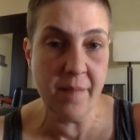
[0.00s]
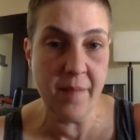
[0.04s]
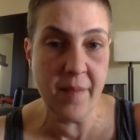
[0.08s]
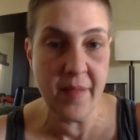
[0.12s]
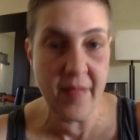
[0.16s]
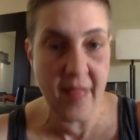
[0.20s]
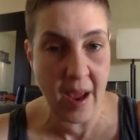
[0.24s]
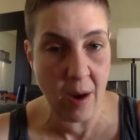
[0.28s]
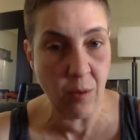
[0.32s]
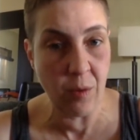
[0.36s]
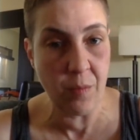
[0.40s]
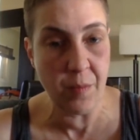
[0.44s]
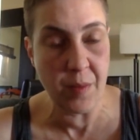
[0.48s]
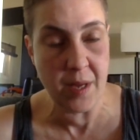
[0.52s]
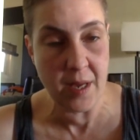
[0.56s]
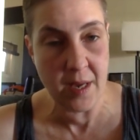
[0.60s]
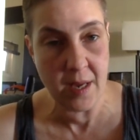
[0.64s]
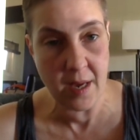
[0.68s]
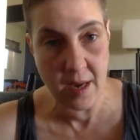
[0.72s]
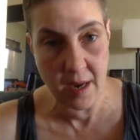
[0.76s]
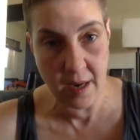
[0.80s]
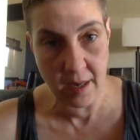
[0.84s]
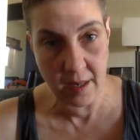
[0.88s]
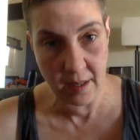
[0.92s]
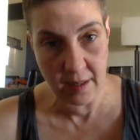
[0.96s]
That would be
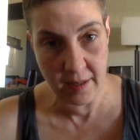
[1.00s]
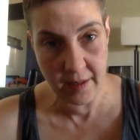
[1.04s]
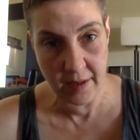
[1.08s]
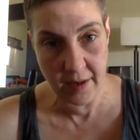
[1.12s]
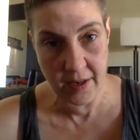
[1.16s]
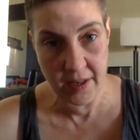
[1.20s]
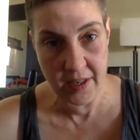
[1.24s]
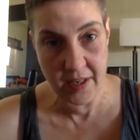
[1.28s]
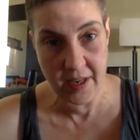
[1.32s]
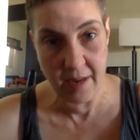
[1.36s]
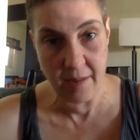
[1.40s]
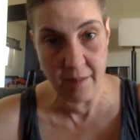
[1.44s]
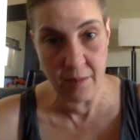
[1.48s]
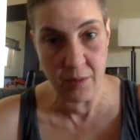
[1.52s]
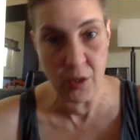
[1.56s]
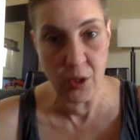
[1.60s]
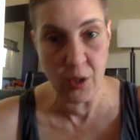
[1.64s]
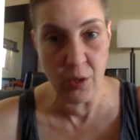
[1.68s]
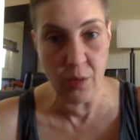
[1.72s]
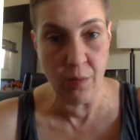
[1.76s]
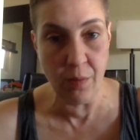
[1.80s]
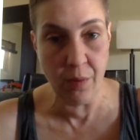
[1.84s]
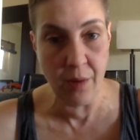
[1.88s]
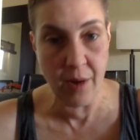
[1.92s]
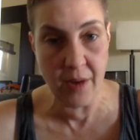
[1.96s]
a clear attempt
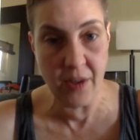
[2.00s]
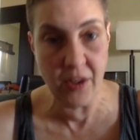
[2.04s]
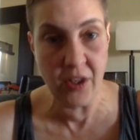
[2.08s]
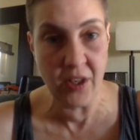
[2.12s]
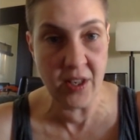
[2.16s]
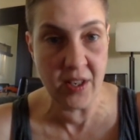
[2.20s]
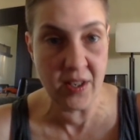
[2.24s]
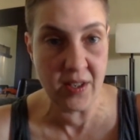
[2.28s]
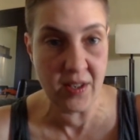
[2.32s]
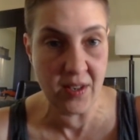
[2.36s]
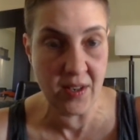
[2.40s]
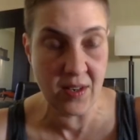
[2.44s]
to prejudice